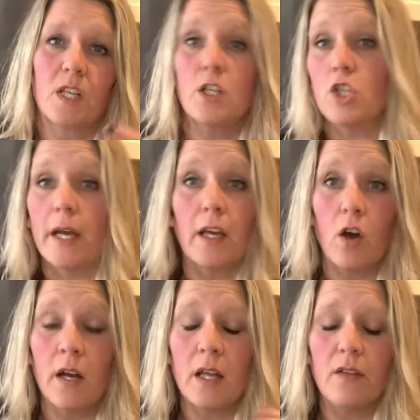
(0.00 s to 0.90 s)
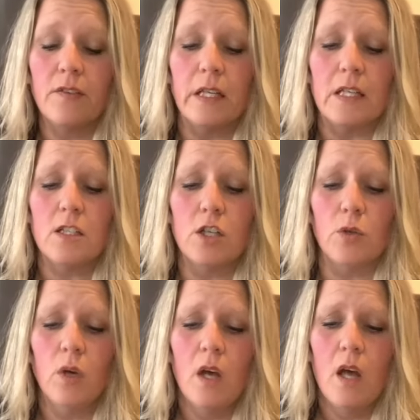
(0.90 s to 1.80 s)
checking on it if you need
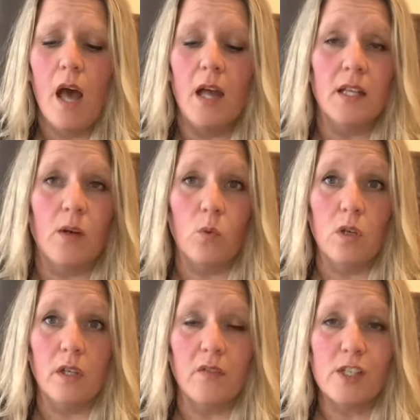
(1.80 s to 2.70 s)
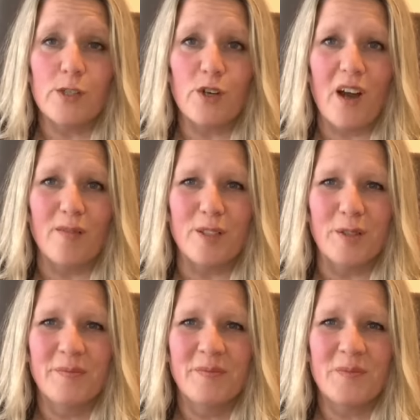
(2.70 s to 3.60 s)
to, and then we'll give it a stir
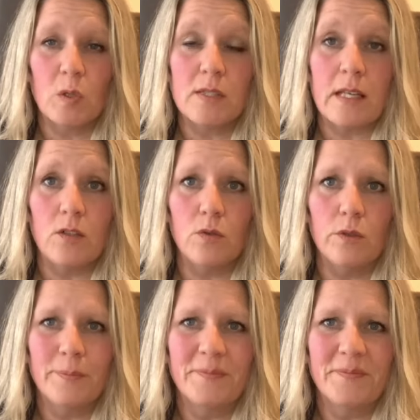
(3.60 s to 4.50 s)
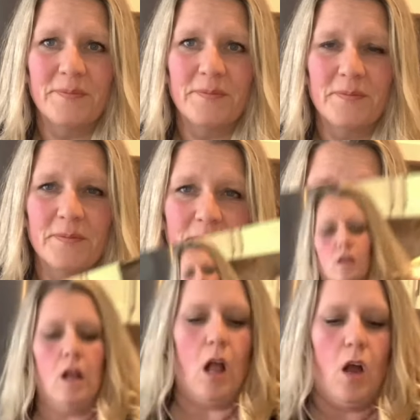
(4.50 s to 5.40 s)
after. So stay tuned.
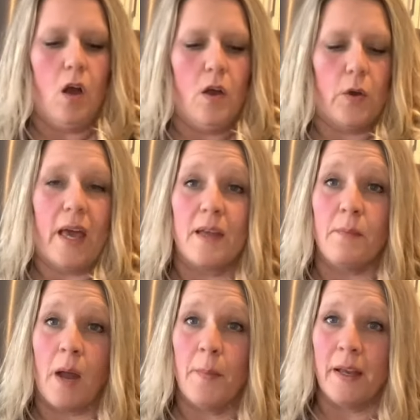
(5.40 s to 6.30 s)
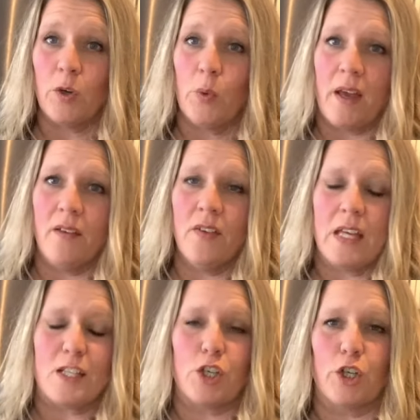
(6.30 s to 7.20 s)
Okay, in my microwave,
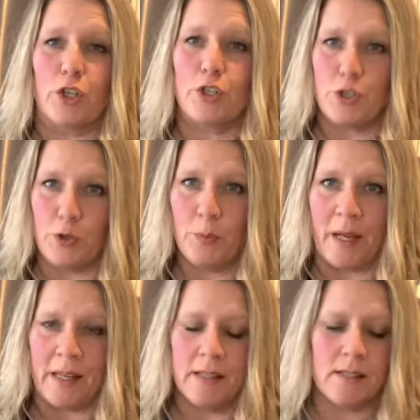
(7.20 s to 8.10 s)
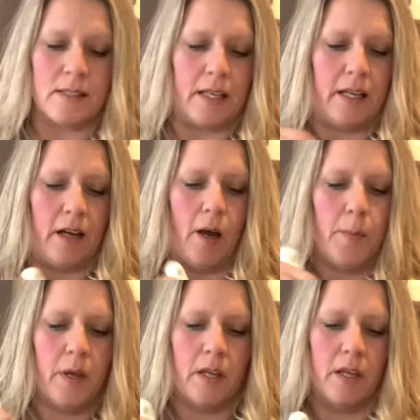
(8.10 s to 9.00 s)
it took 2 minutes to heat up,
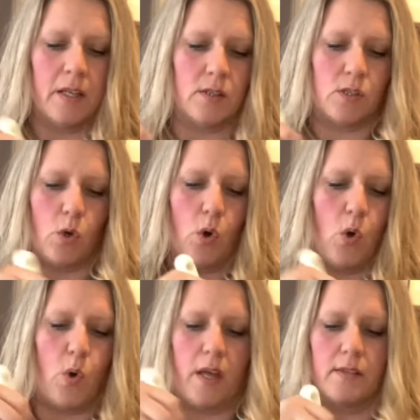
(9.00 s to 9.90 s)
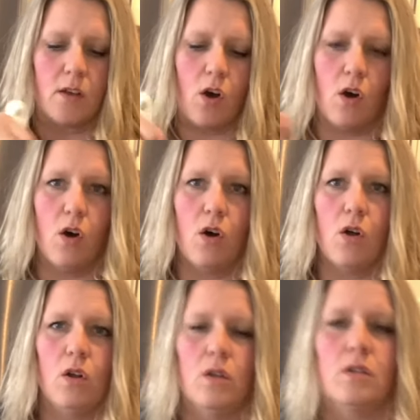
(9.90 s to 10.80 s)
and so it's all